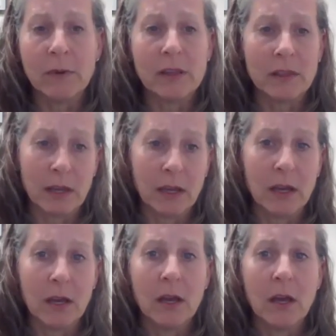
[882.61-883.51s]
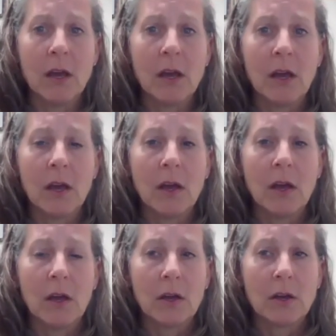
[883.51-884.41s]
We think
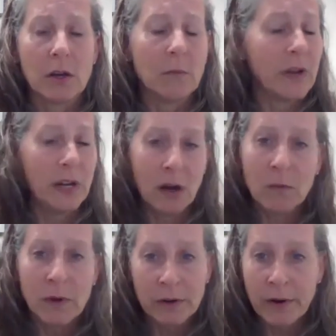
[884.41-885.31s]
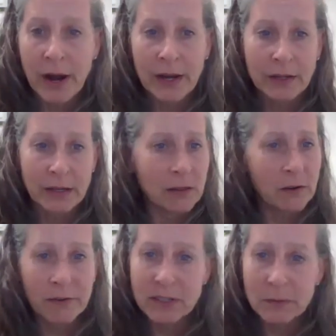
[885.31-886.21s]
we don't want to write it. Neither
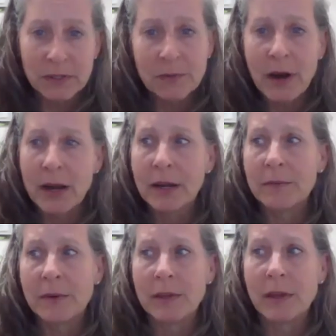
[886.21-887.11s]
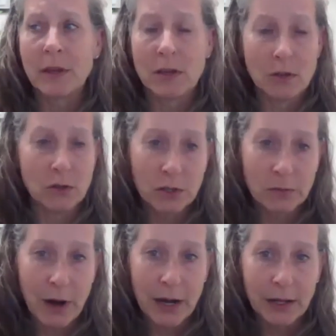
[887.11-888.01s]
of us want to write it. We think you should
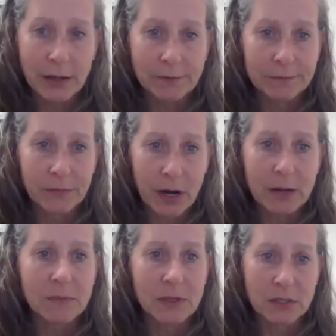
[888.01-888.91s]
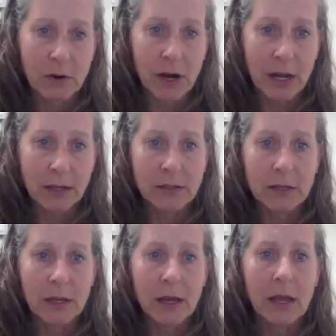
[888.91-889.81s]
write it, write up this grant
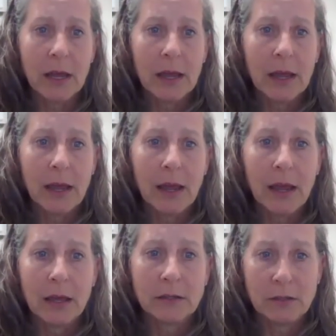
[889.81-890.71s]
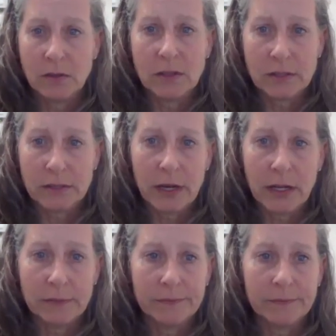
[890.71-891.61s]
and do this study.